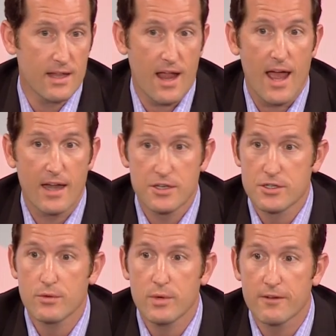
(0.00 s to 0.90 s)
the guide in
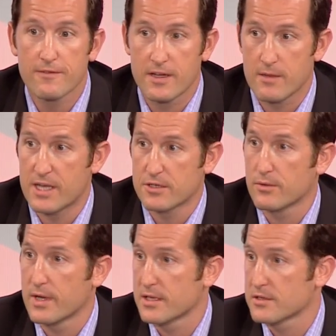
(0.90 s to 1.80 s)
two real fundamental
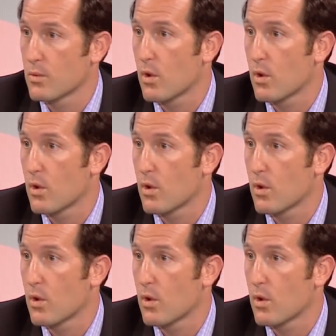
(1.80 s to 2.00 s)
ways.